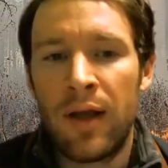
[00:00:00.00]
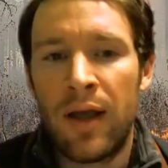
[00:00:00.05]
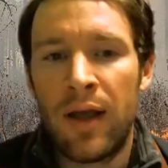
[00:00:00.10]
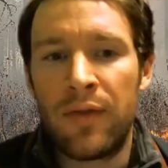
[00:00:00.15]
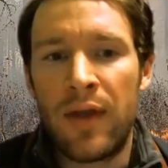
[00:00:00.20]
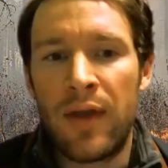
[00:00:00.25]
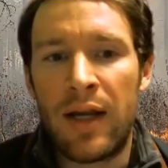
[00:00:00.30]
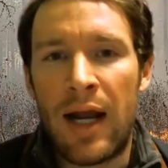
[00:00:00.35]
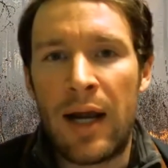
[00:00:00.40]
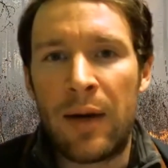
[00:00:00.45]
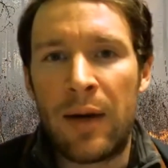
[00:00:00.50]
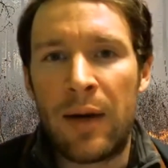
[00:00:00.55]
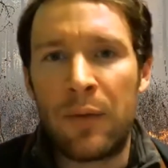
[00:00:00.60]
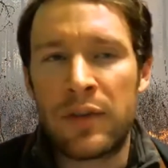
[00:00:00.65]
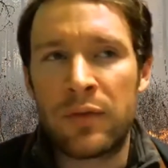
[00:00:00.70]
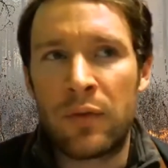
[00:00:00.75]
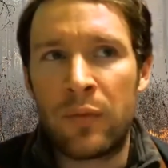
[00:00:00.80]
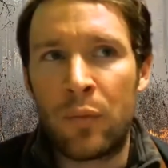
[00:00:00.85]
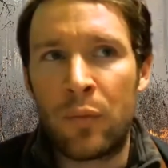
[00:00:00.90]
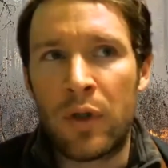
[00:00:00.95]
And then I
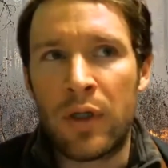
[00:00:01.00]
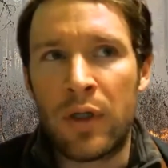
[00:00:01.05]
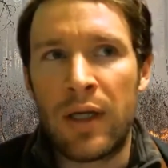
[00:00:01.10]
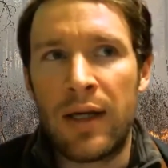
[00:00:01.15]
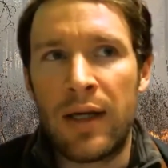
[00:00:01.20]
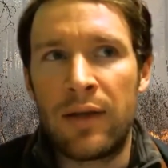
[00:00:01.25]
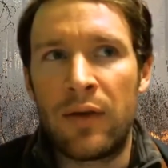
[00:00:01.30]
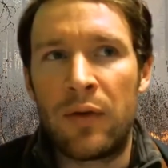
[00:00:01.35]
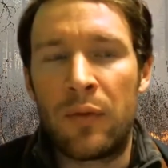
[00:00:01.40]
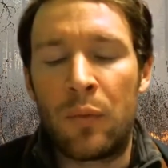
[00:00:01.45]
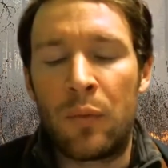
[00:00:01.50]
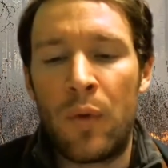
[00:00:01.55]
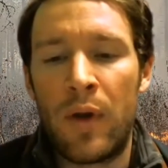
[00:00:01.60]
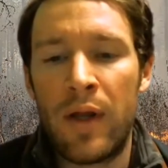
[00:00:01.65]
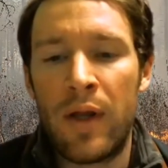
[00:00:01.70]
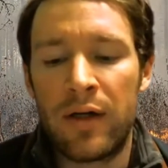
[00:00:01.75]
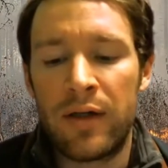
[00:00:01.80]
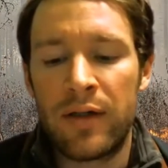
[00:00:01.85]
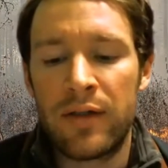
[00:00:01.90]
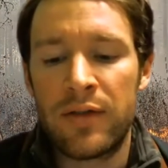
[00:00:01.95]
was working in the
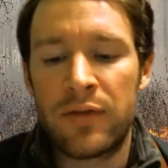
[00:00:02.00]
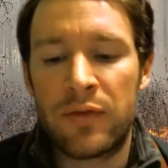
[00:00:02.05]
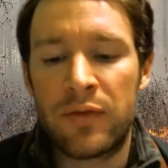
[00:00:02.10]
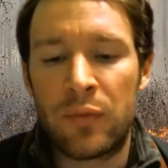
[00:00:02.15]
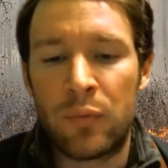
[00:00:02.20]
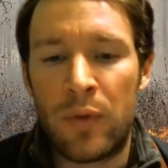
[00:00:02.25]
winters